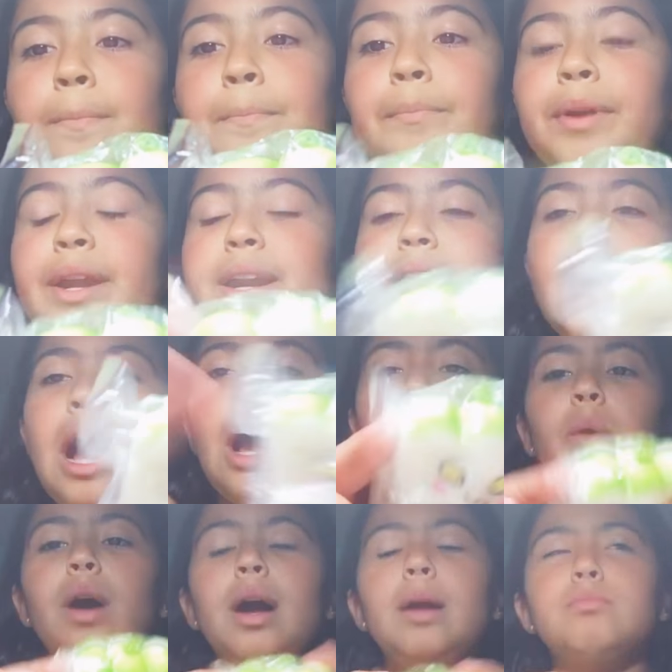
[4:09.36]
But
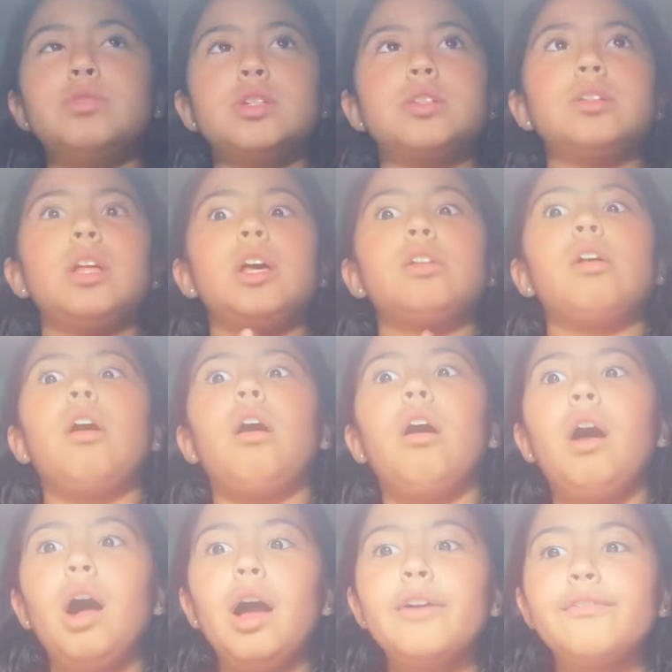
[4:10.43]
now I'm just like,
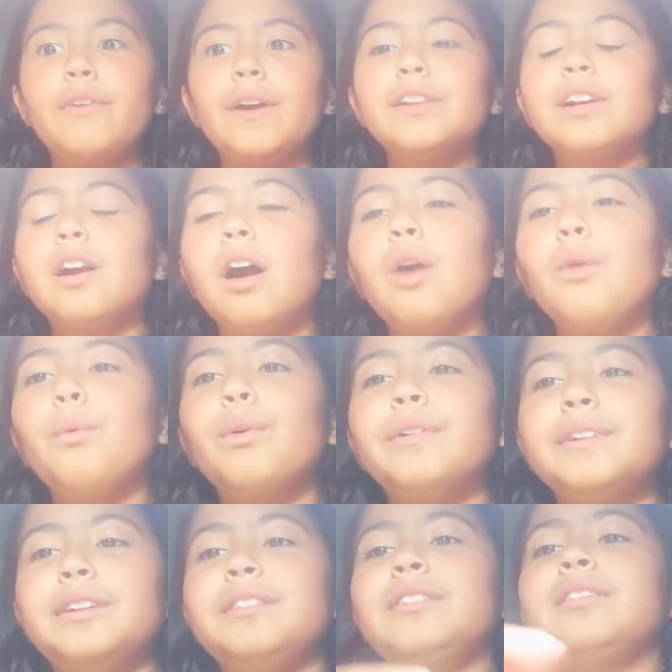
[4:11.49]
I finally got
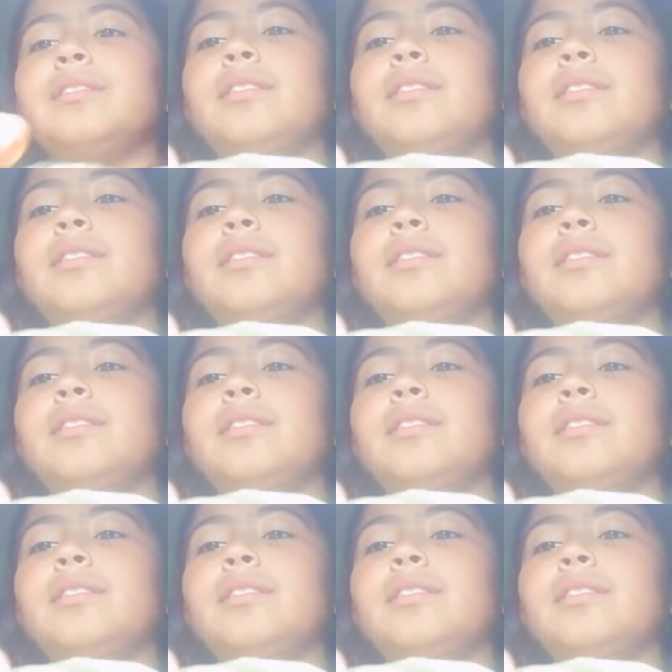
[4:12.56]
one.